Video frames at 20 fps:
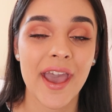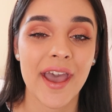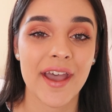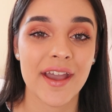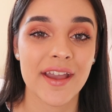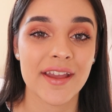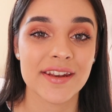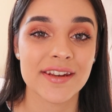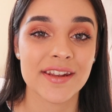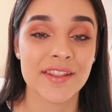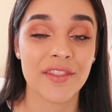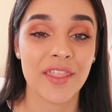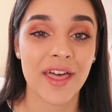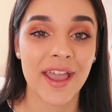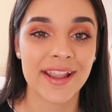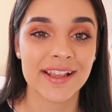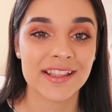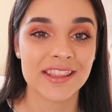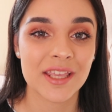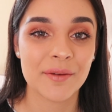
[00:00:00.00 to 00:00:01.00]
and
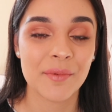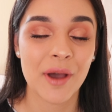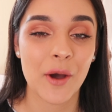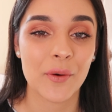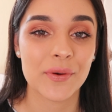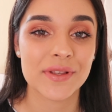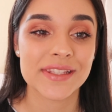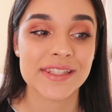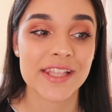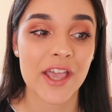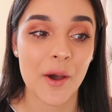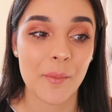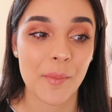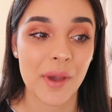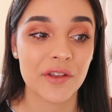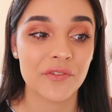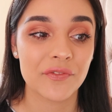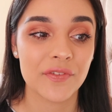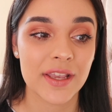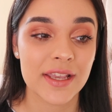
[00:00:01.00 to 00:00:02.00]
like them, how it set on
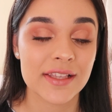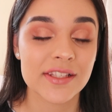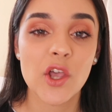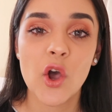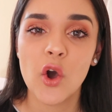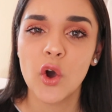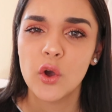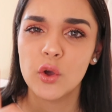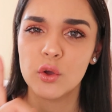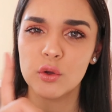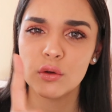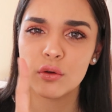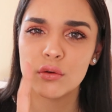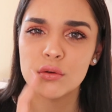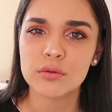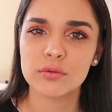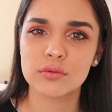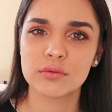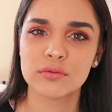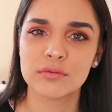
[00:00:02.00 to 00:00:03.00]
my face.
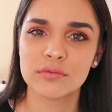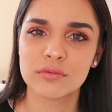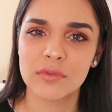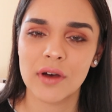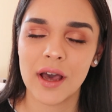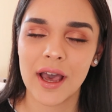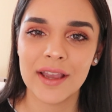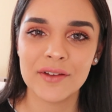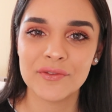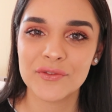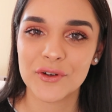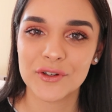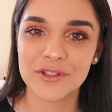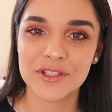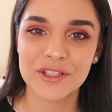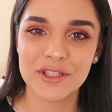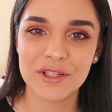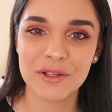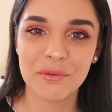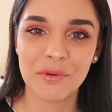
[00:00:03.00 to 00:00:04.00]
Ooh, I forgot
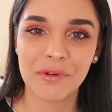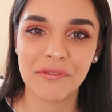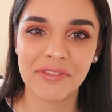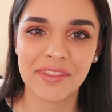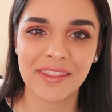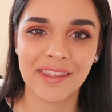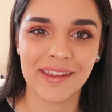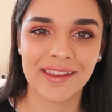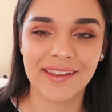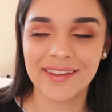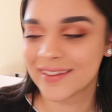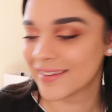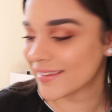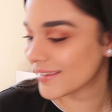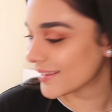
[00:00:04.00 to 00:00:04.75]
to do one thing.